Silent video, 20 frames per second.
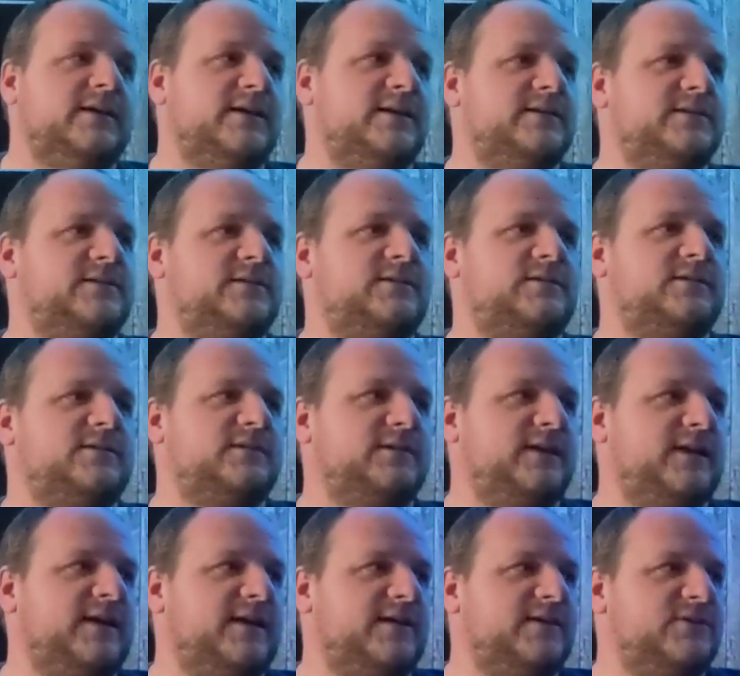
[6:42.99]
It's,
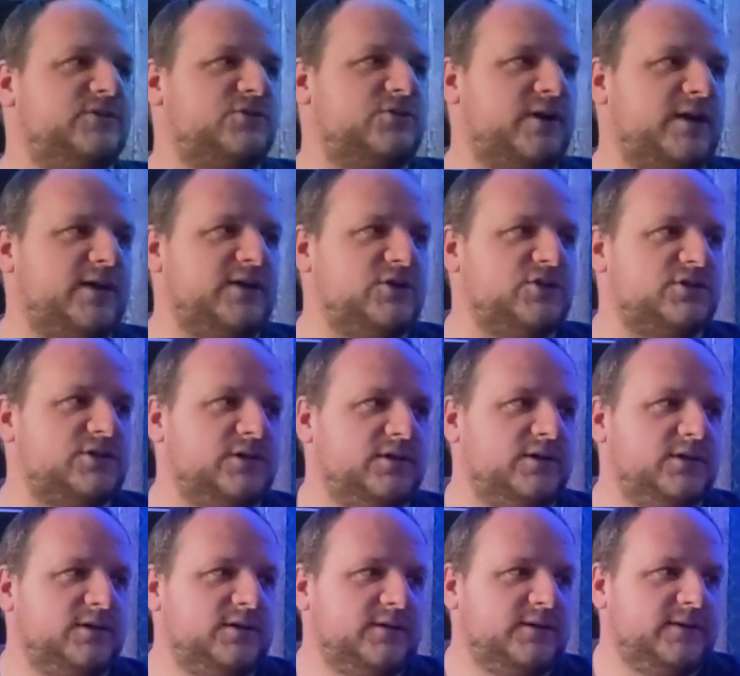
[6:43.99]
yeah, strange.
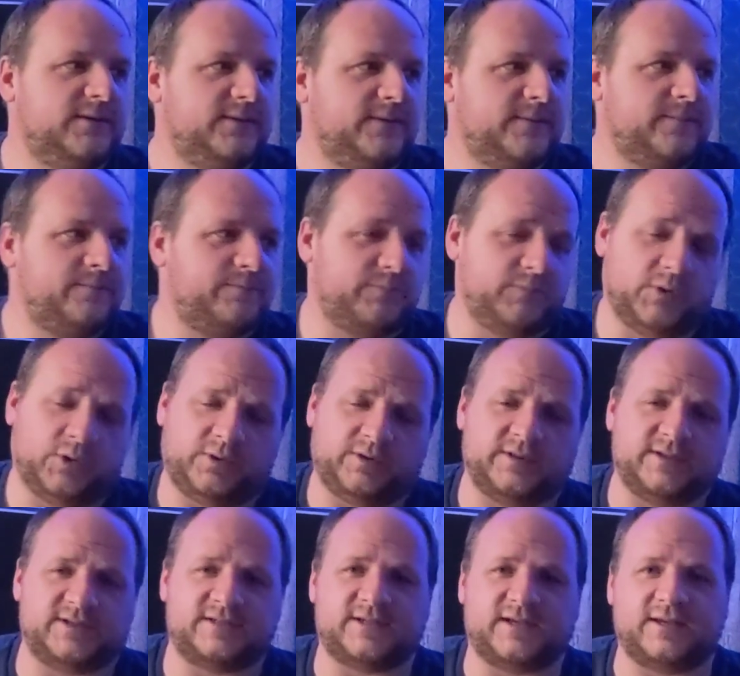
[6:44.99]
I'm not
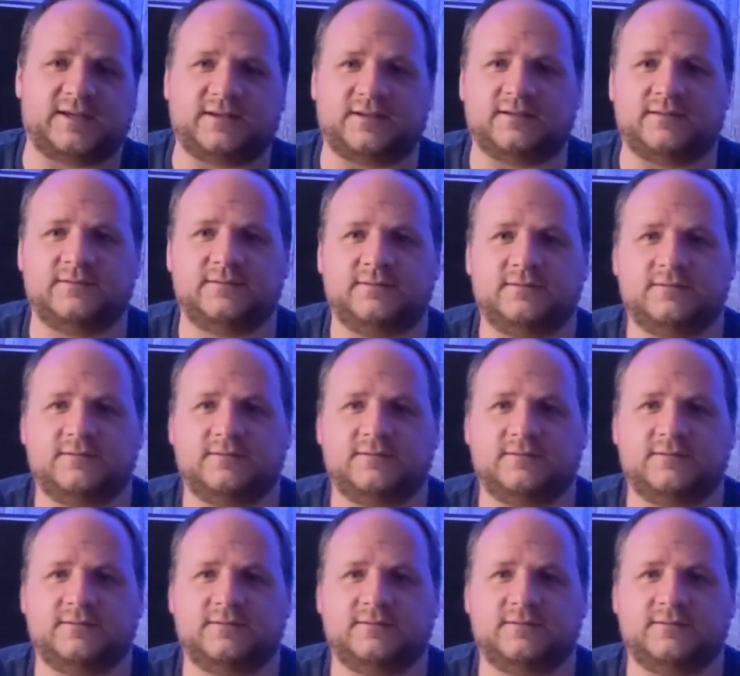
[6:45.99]
going to say